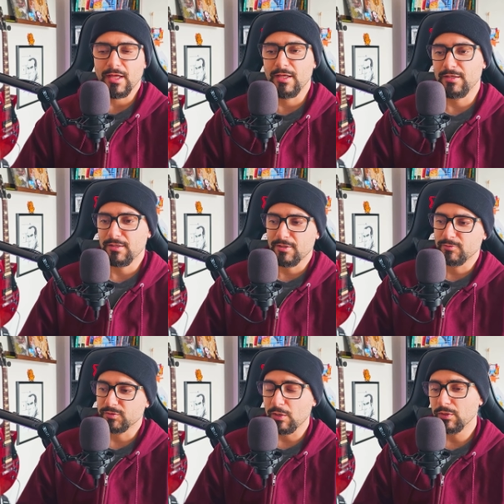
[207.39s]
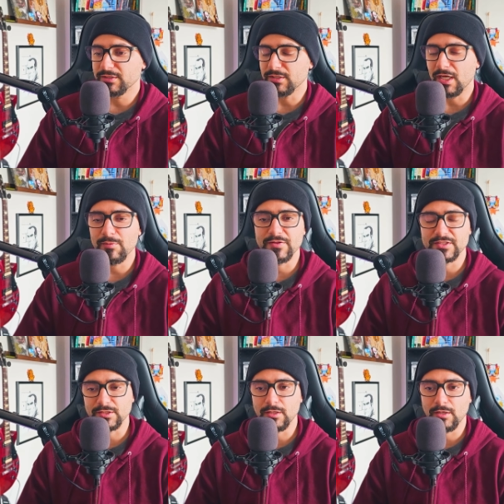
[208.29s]
And um, so I want to talk about
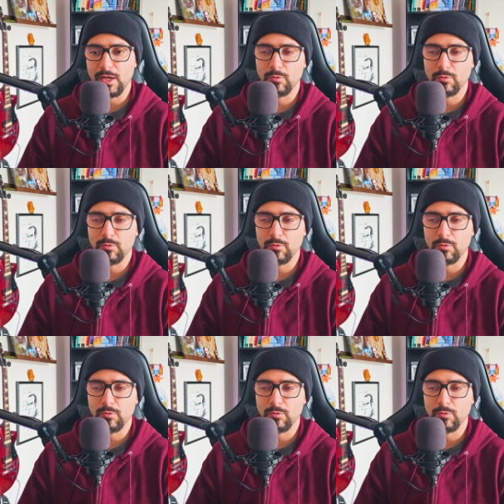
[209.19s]
the song.